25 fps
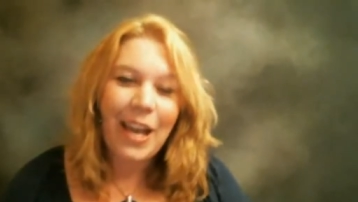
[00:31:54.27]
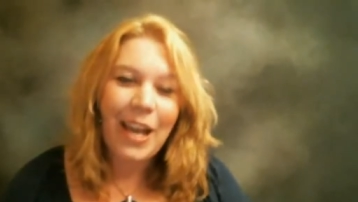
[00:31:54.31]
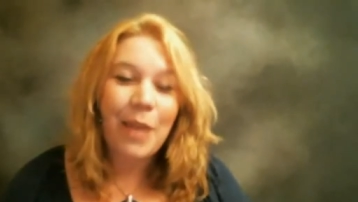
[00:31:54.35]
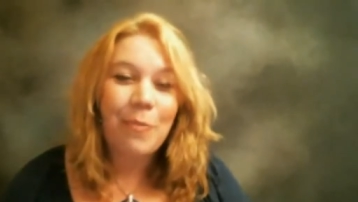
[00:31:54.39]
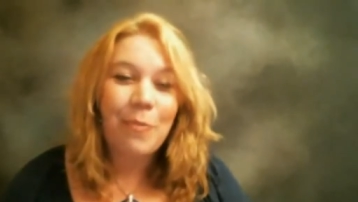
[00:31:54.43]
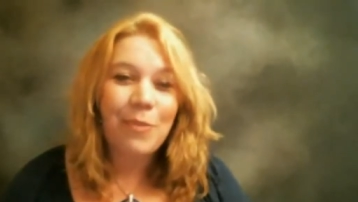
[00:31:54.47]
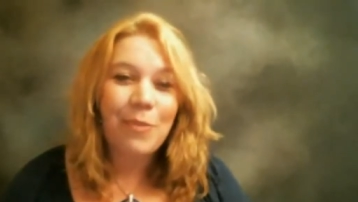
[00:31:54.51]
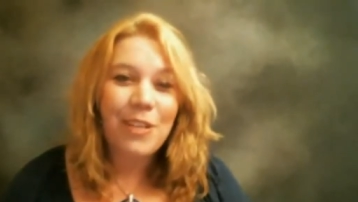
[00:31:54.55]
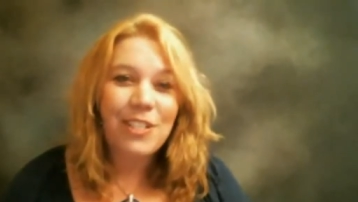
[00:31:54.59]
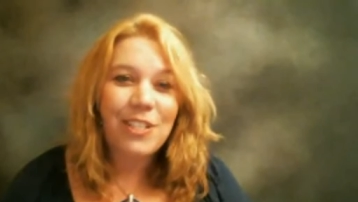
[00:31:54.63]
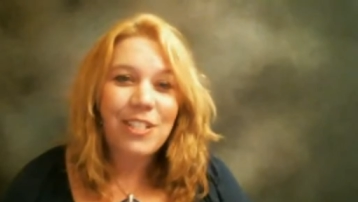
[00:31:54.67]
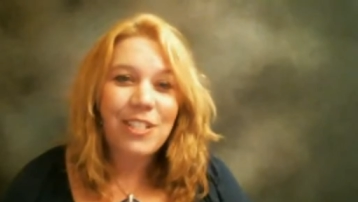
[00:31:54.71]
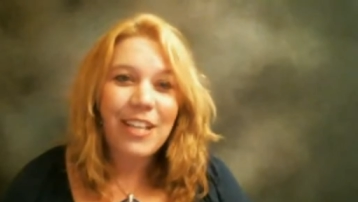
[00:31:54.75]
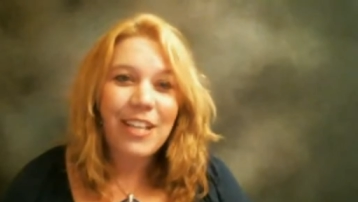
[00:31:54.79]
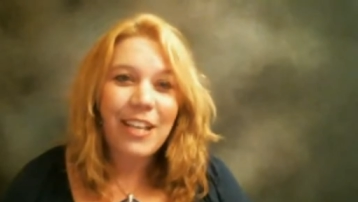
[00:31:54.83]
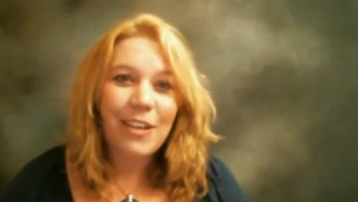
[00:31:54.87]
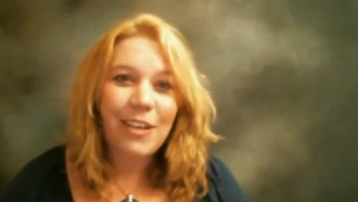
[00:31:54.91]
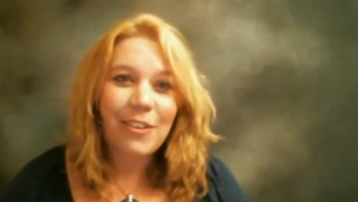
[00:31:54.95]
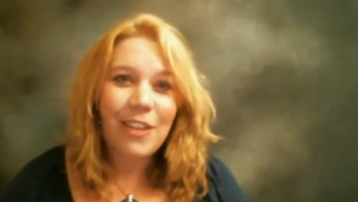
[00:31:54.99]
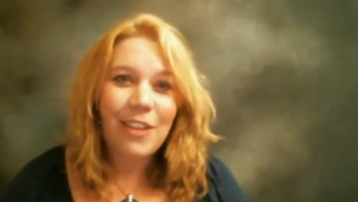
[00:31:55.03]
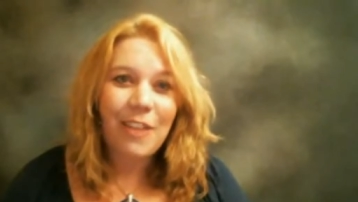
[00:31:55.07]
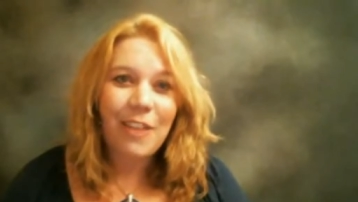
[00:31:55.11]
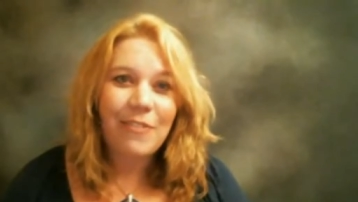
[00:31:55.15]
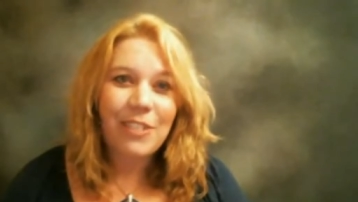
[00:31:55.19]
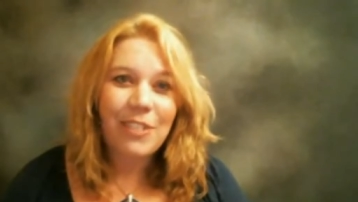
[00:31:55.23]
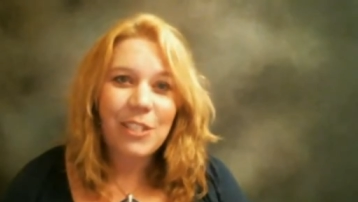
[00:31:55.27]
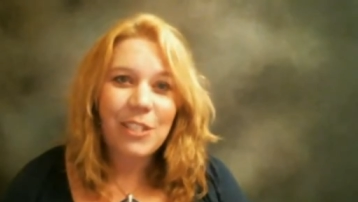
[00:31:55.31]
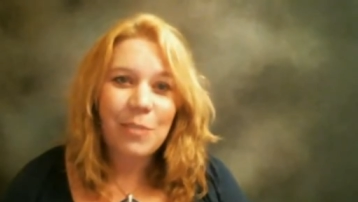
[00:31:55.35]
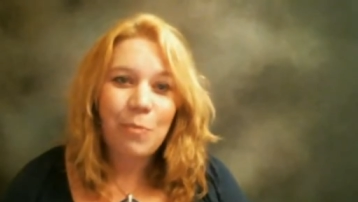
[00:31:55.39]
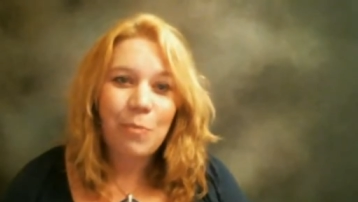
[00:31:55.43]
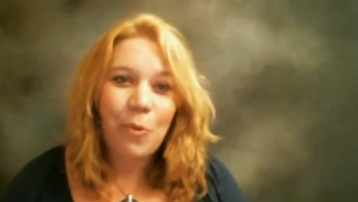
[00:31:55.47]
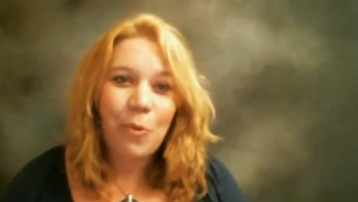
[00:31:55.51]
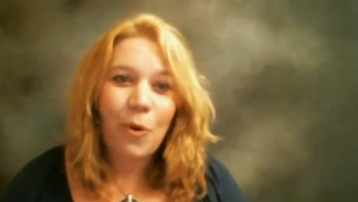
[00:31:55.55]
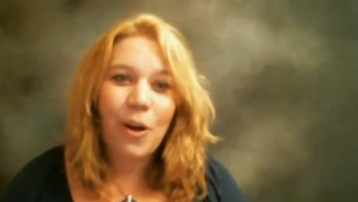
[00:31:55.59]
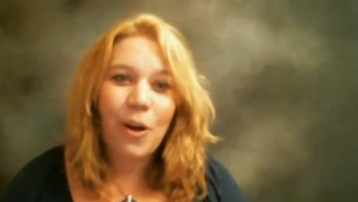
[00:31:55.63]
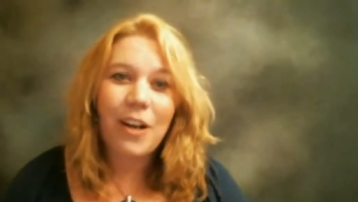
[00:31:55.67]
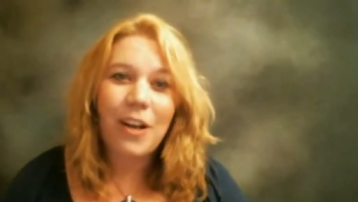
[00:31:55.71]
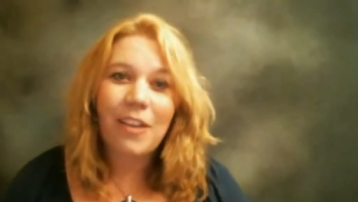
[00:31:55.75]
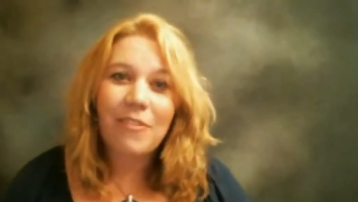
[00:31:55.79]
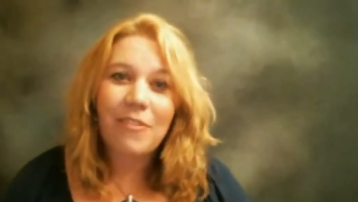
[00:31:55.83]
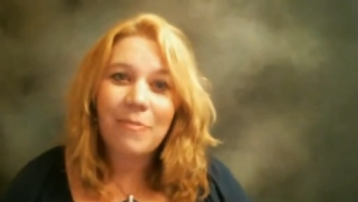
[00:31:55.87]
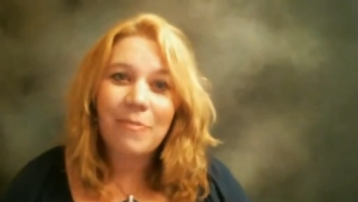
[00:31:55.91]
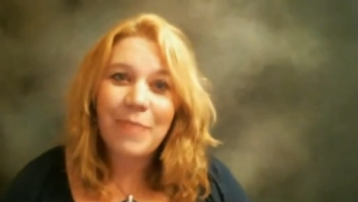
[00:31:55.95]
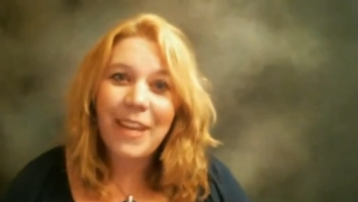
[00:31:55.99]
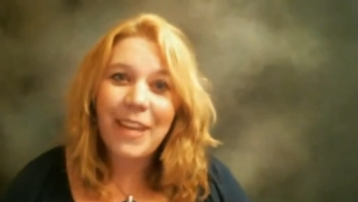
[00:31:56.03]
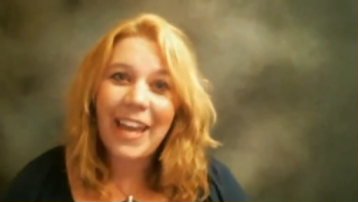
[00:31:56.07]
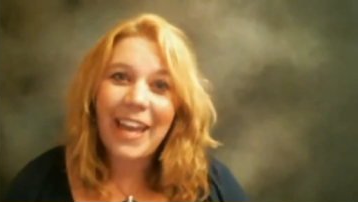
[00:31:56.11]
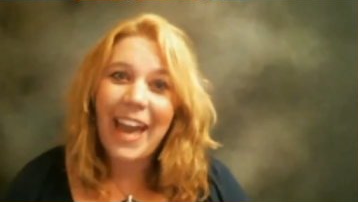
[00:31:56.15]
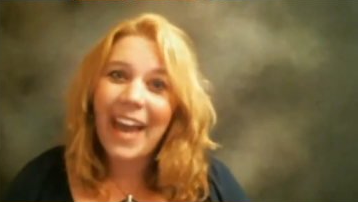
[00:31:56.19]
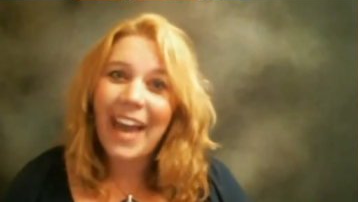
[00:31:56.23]
I appreciate your love and support of
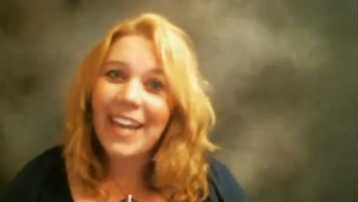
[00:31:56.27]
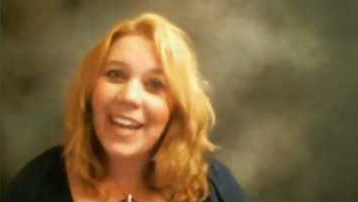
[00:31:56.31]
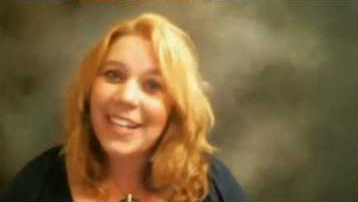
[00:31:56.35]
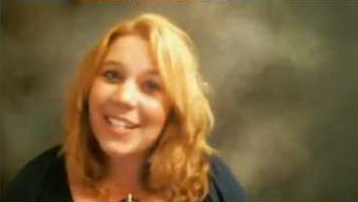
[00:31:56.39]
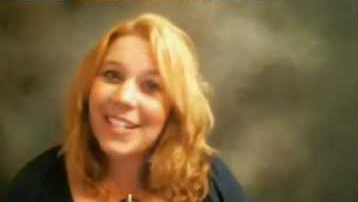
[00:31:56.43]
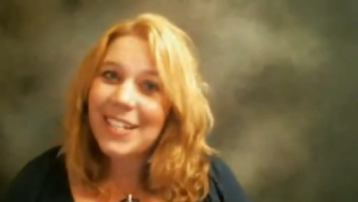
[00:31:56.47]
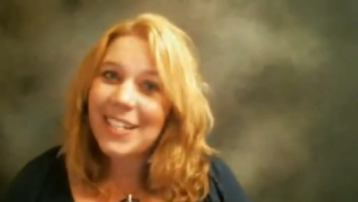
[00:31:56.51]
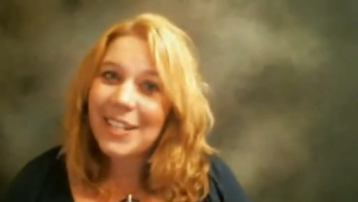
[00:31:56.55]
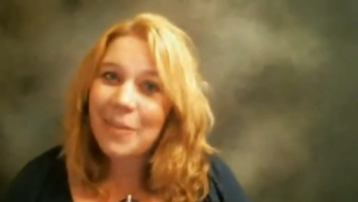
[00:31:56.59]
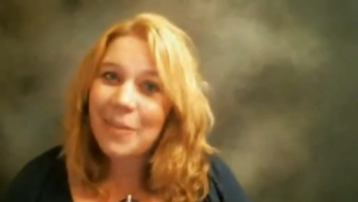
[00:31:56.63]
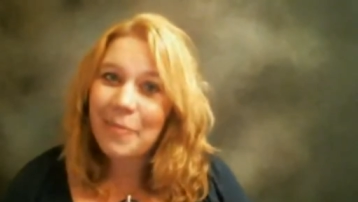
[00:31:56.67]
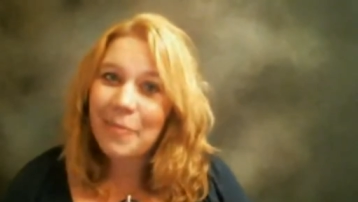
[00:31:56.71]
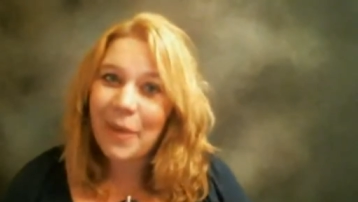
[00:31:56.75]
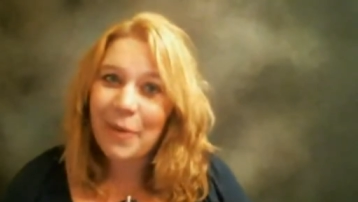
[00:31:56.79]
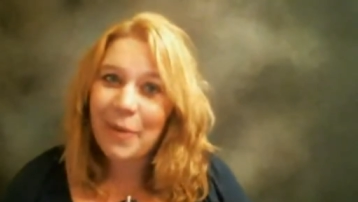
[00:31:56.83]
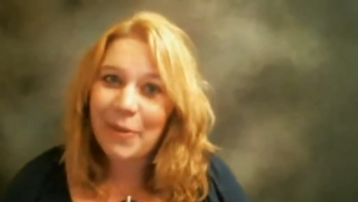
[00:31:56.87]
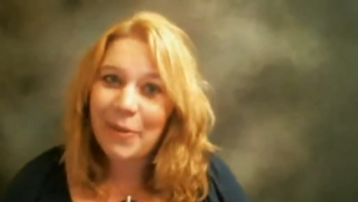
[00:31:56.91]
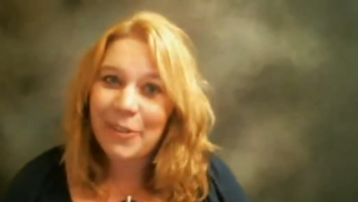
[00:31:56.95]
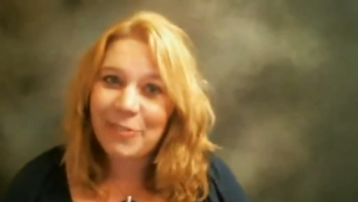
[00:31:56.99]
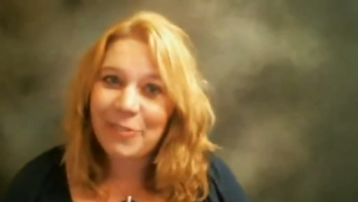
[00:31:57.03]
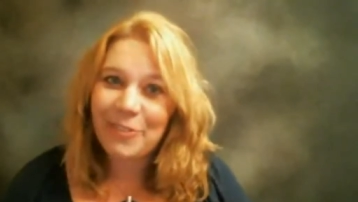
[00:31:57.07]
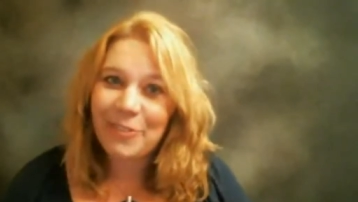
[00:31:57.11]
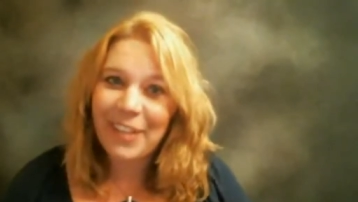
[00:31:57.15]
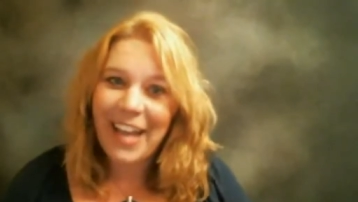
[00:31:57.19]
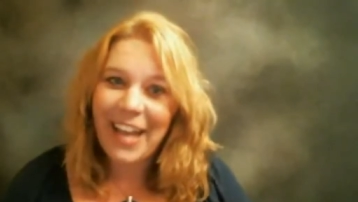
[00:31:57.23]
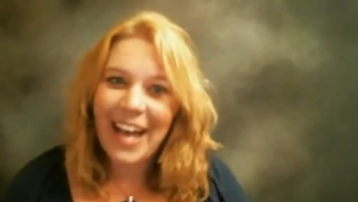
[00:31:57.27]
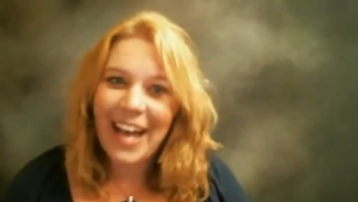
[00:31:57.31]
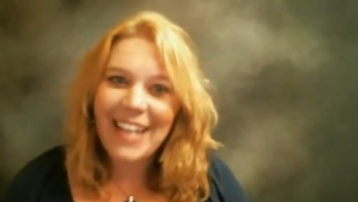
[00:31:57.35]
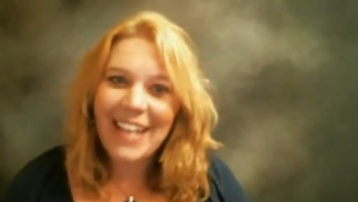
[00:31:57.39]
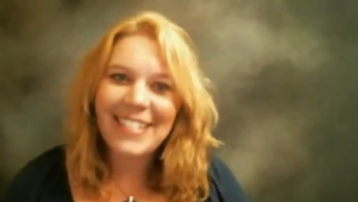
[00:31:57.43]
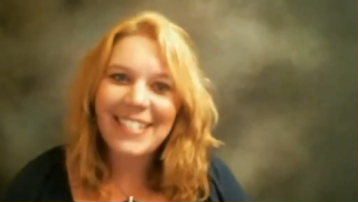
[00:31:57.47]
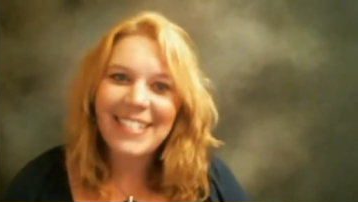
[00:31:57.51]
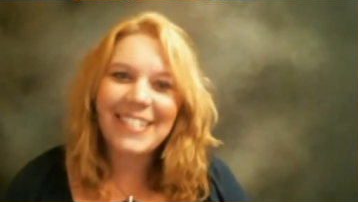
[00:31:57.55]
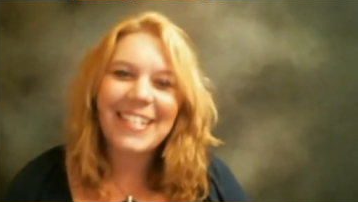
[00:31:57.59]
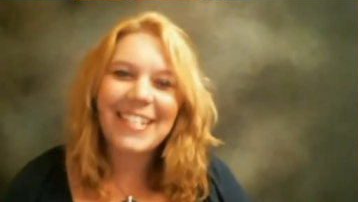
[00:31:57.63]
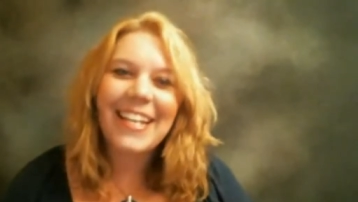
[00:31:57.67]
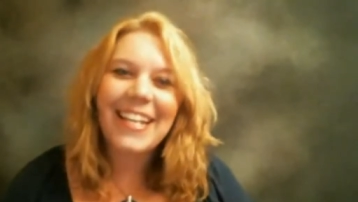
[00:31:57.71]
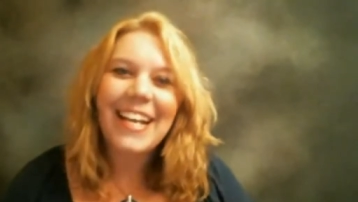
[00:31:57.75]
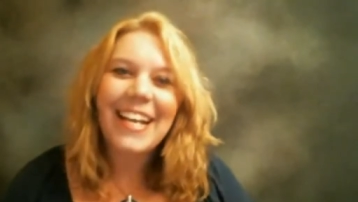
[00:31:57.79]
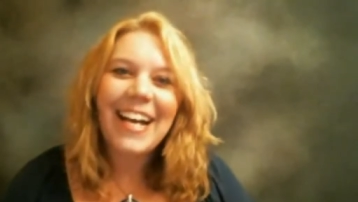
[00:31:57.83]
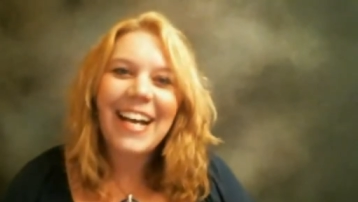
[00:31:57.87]
me and my wonderful guests.